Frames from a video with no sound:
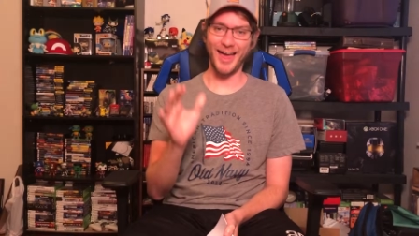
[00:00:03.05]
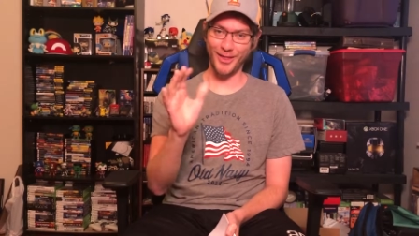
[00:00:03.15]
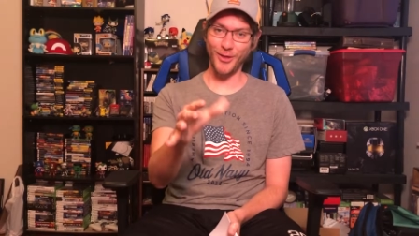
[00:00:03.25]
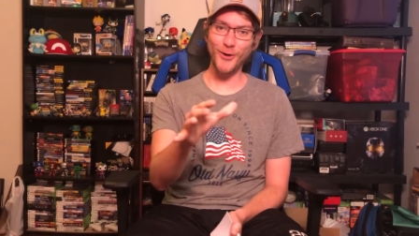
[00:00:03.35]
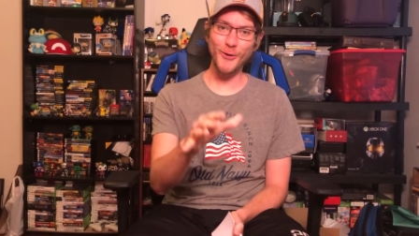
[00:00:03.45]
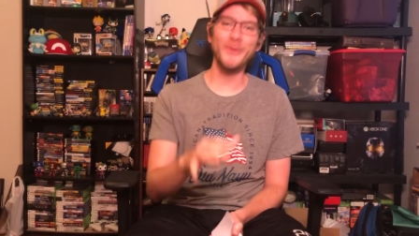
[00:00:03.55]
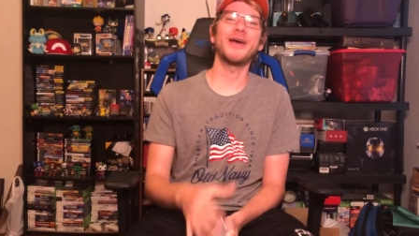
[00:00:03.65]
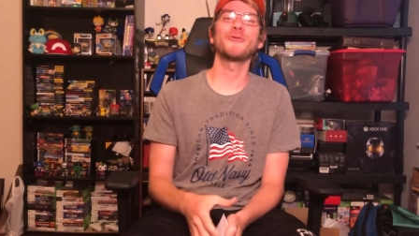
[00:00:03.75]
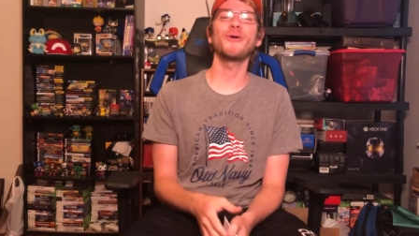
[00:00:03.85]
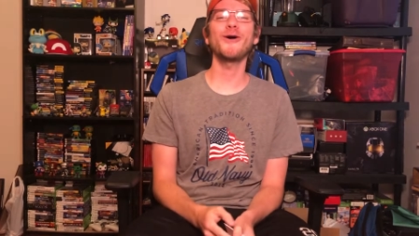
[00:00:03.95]
Hello
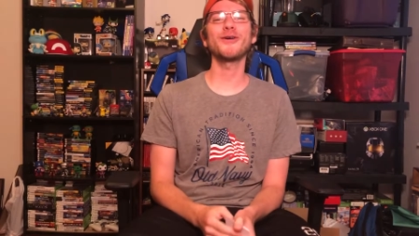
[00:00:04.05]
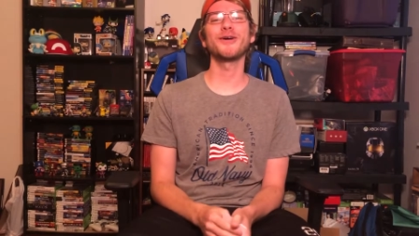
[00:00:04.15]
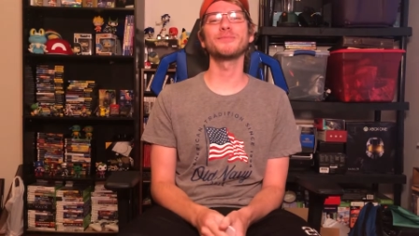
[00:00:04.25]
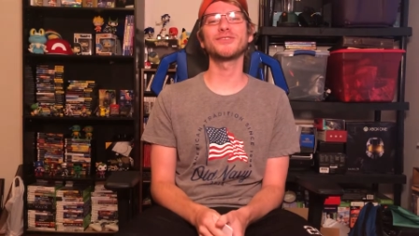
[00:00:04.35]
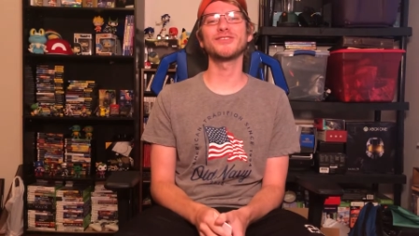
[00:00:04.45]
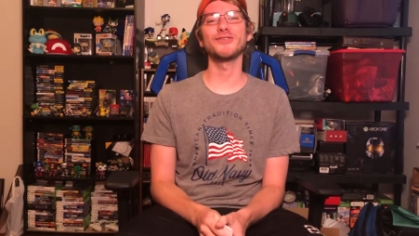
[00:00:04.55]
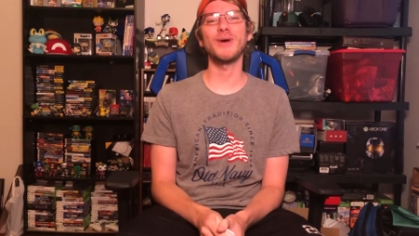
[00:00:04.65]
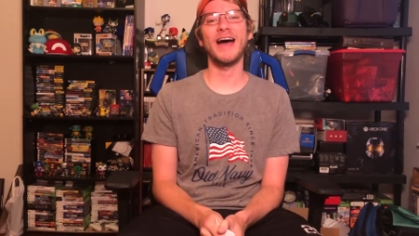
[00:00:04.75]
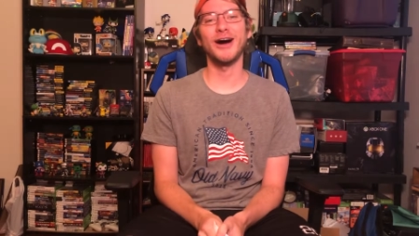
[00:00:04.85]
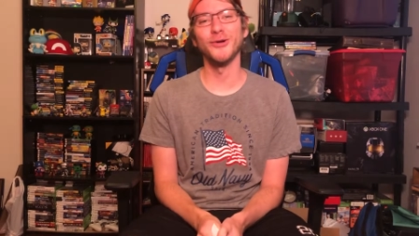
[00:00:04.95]
and welcome
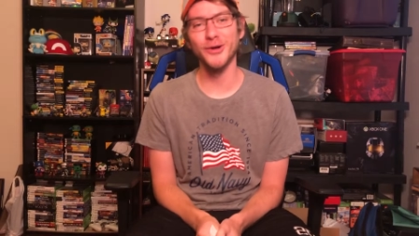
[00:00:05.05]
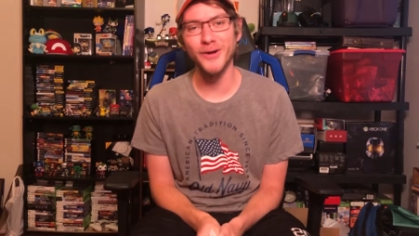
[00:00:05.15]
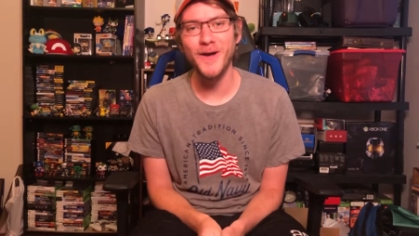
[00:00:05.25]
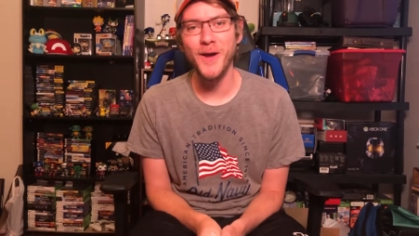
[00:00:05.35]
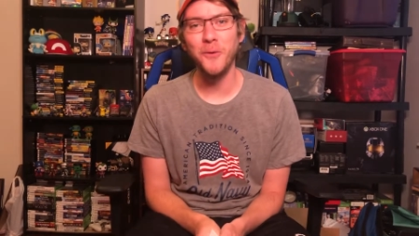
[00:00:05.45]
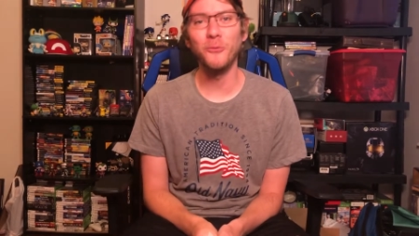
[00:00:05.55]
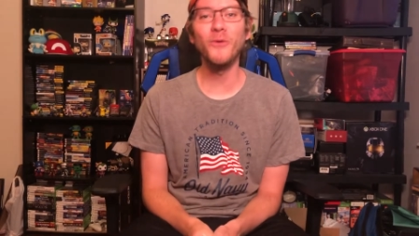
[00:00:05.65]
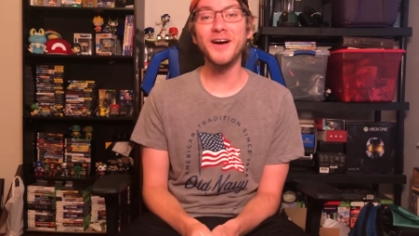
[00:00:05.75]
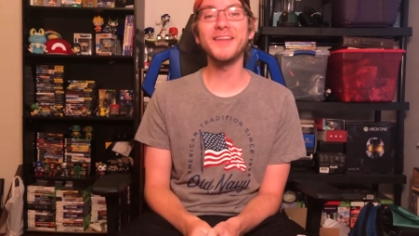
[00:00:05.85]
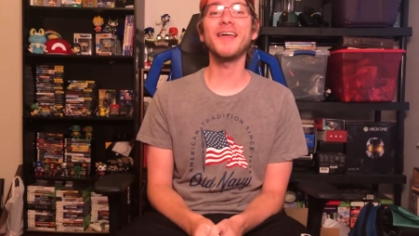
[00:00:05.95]
to our
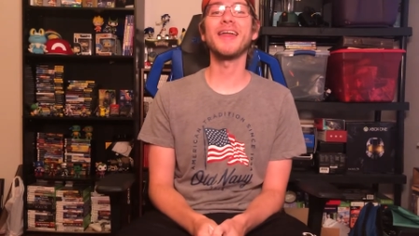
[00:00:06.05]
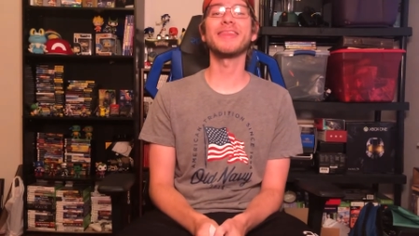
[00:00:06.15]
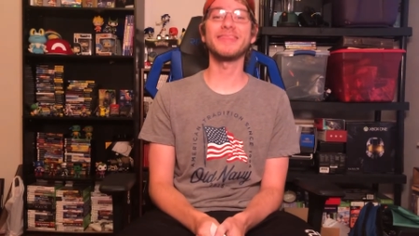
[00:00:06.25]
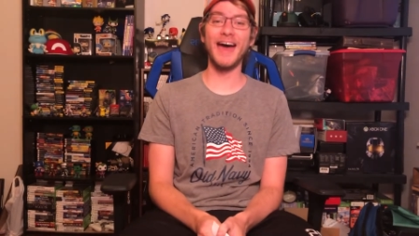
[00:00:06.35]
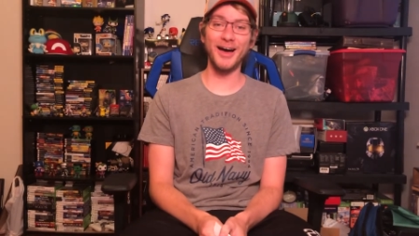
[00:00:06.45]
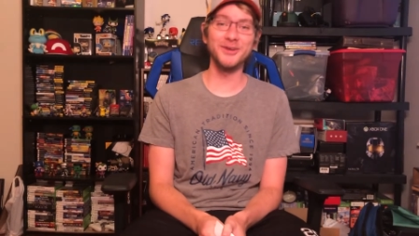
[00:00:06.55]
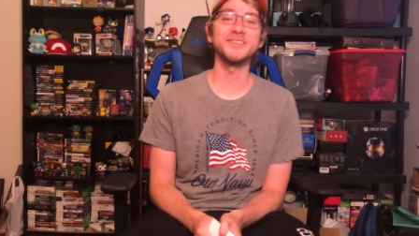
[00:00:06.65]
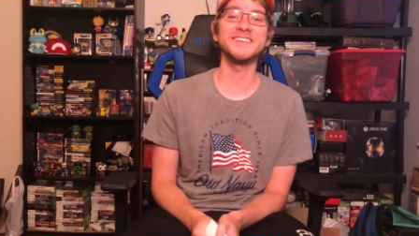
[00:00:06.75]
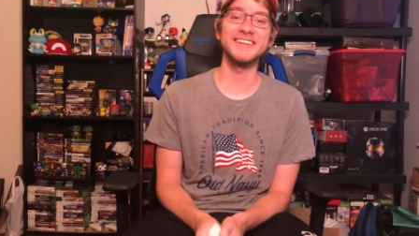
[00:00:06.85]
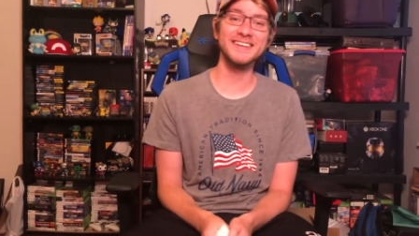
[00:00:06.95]
one
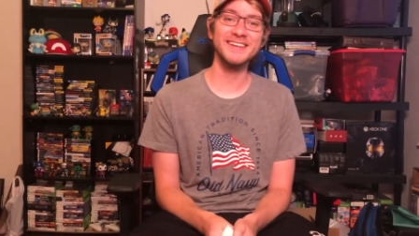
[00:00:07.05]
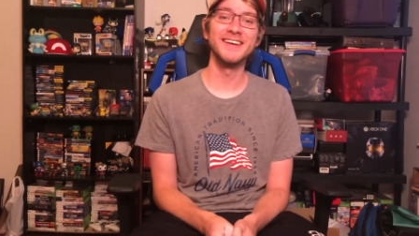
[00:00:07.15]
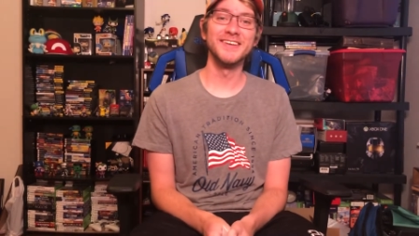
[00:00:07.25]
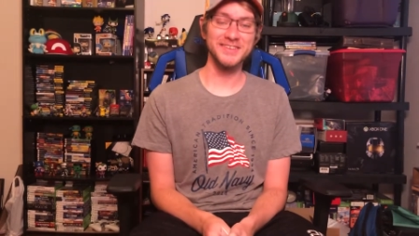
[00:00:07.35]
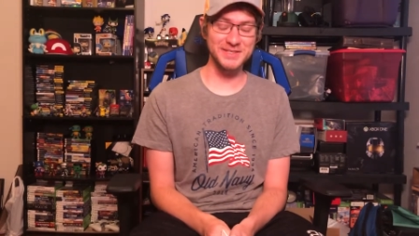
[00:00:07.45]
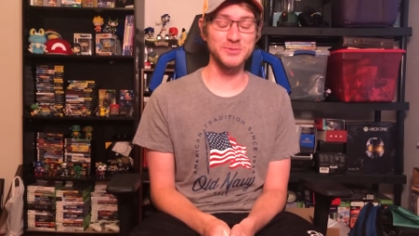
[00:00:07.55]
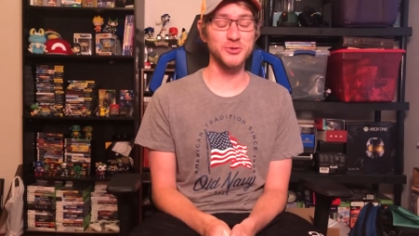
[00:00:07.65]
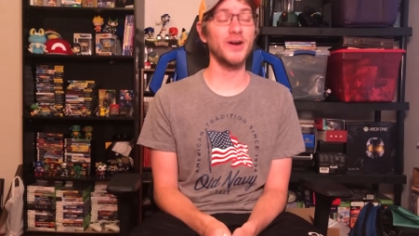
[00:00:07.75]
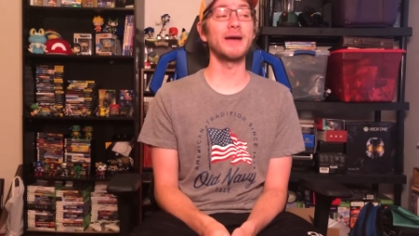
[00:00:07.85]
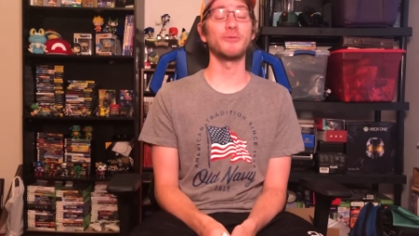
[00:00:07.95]
thousand
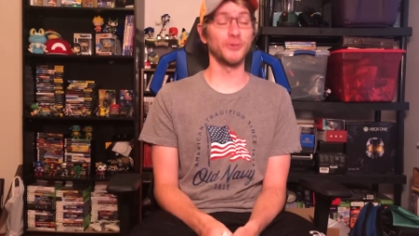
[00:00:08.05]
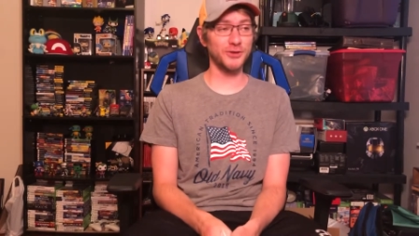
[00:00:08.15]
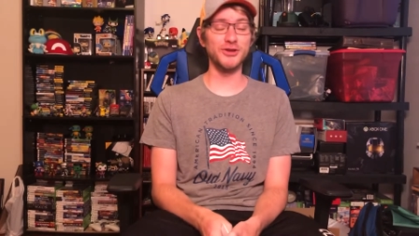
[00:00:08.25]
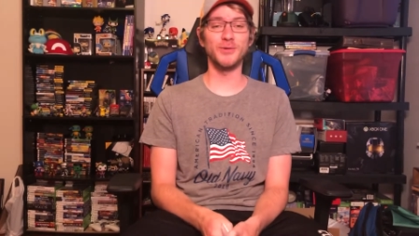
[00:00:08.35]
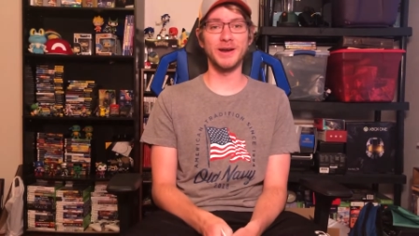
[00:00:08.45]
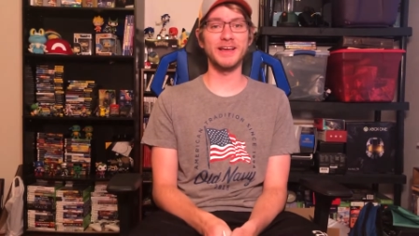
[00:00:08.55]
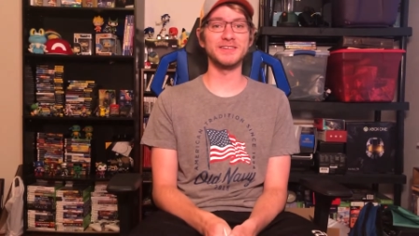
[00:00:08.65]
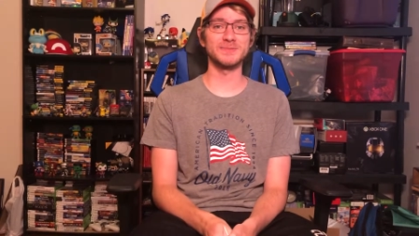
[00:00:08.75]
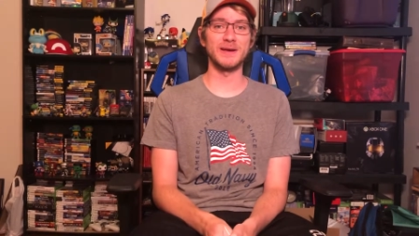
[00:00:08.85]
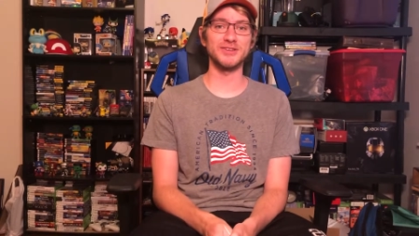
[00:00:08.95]
subscriber Q and A
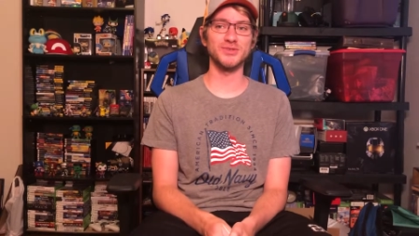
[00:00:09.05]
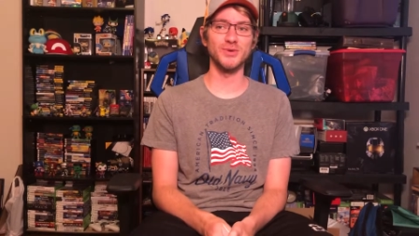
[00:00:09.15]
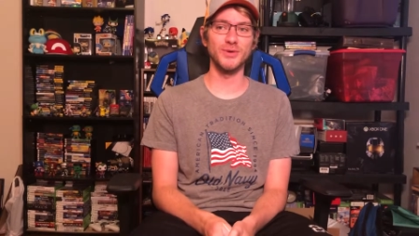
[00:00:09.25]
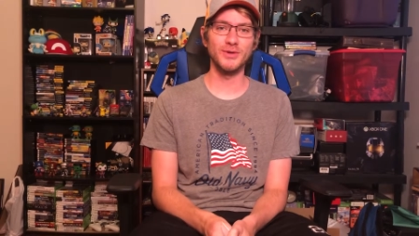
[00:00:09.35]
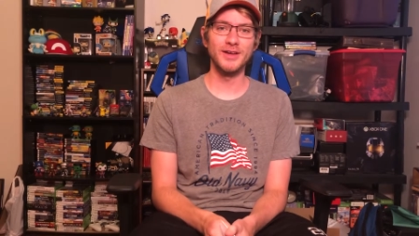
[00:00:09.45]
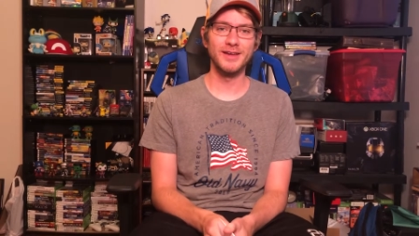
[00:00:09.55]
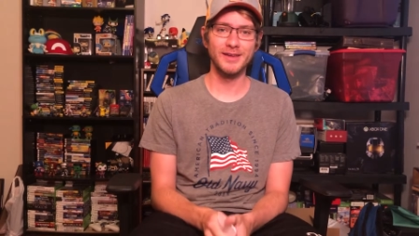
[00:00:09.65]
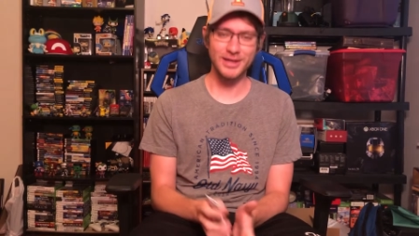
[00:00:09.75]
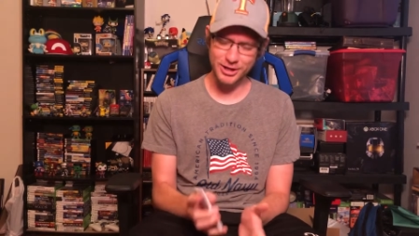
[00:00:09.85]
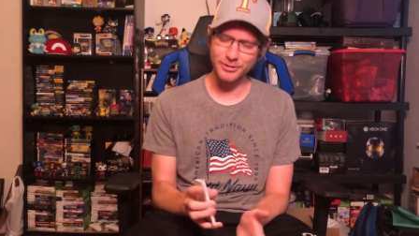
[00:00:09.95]
special
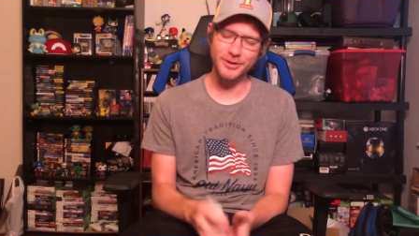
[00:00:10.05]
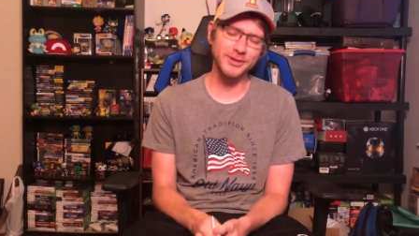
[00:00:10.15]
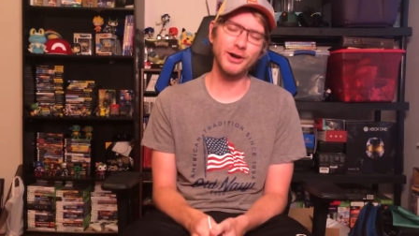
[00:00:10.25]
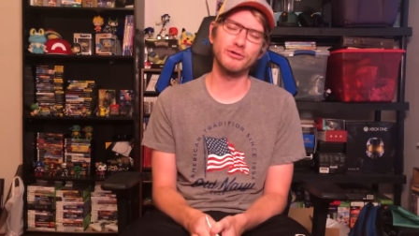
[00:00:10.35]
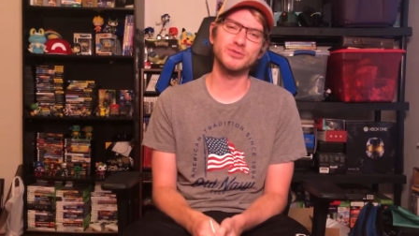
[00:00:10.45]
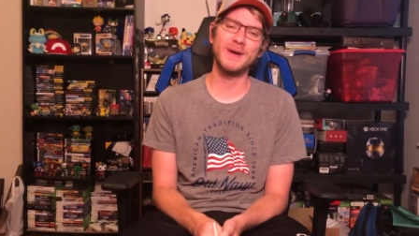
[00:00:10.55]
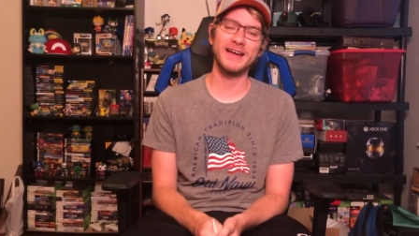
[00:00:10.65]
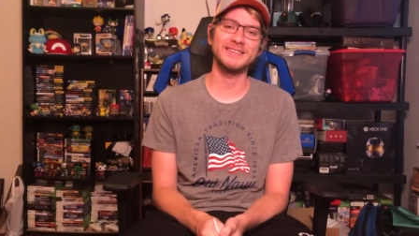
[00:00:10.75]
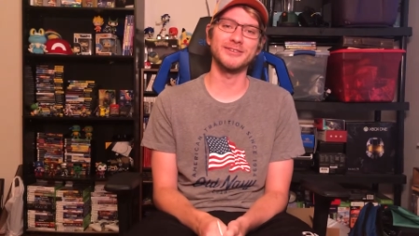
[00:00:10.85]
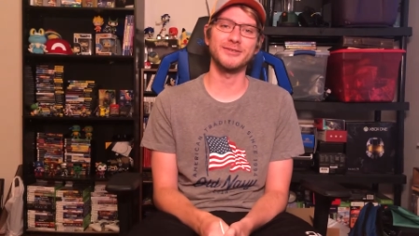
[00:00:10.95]
here on Coach
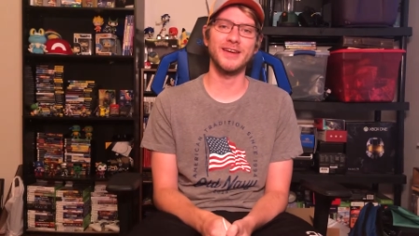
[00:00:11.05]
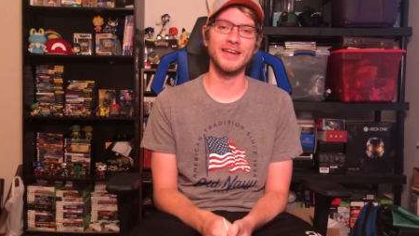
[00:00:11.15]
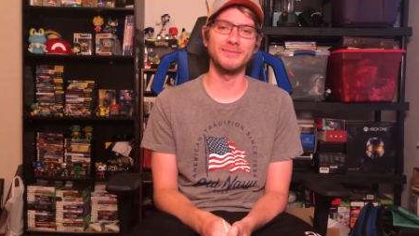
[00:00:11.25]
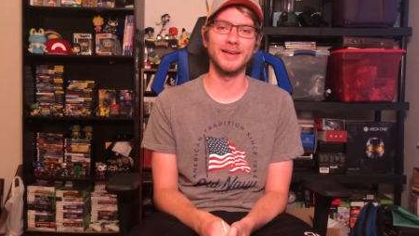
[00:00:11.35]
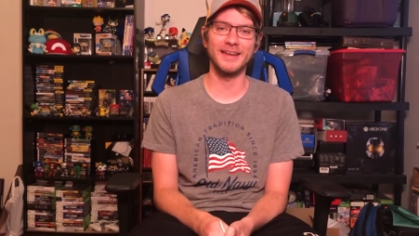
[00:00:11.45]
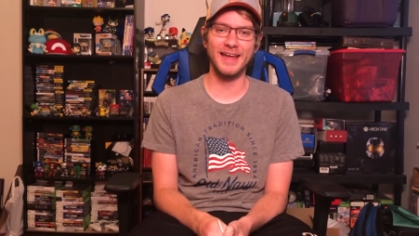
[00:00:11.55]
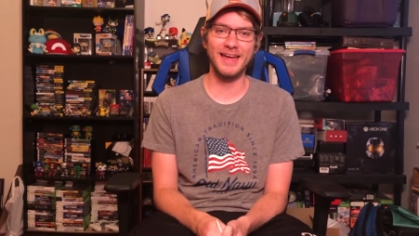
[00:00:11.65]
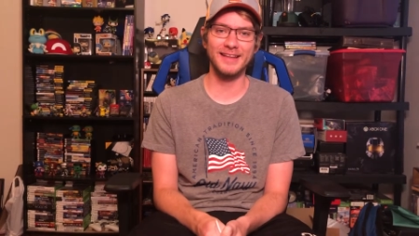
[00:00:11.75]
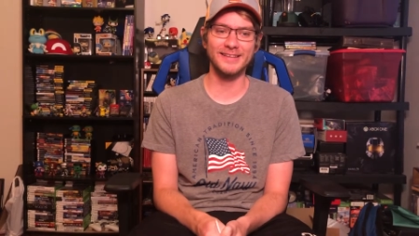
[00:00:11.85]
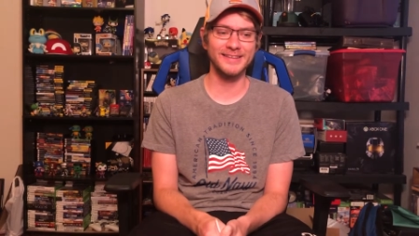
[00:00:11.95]
Max Entertainment.
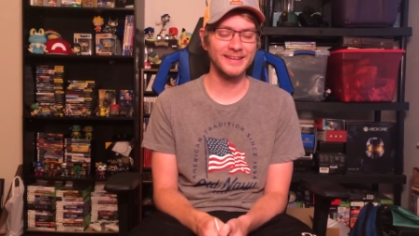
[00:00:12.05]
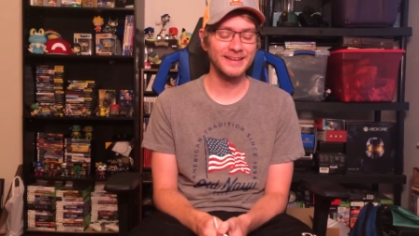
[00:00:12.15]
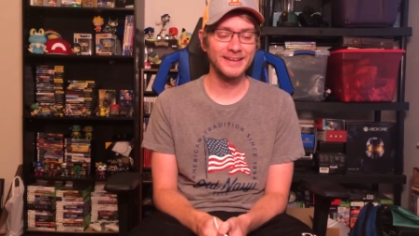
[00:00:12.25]
And